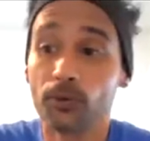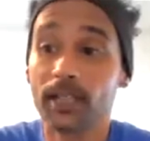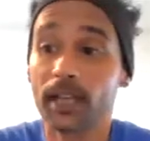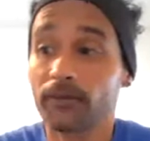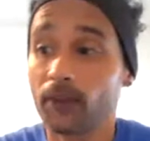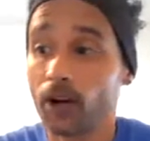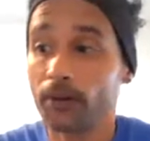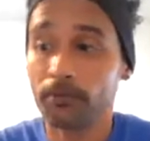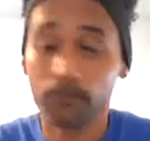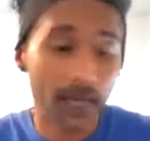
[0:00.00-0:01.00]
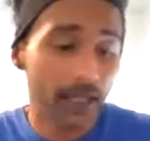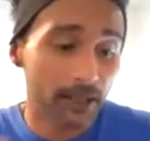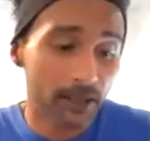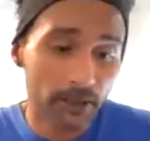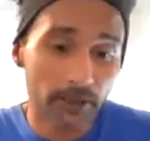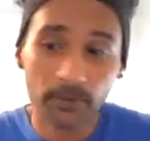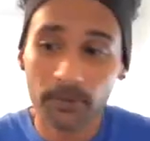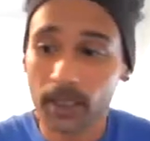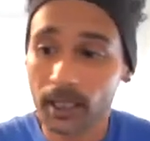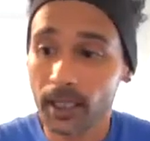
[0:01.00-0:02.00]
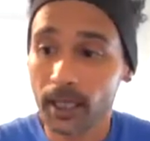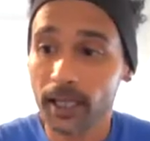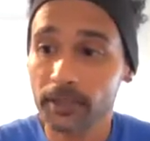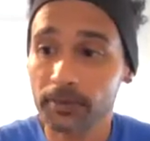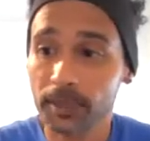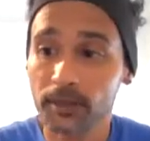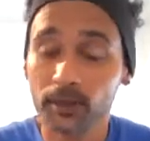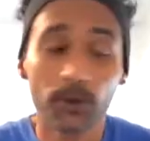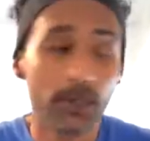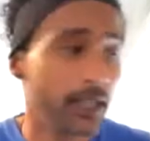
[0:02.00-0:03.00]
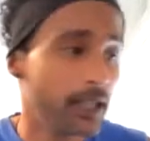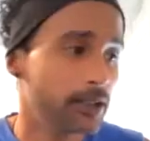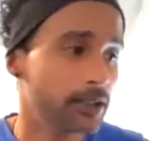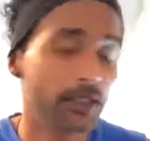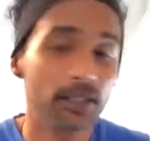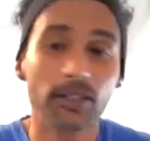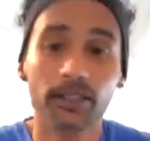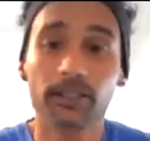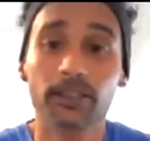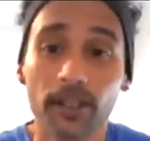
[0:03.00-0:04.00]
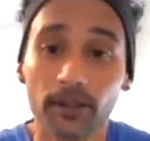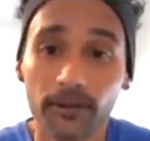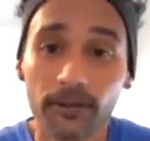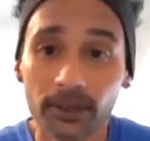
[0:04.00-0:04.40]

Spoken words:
we have our mechanism has been created to heal itself.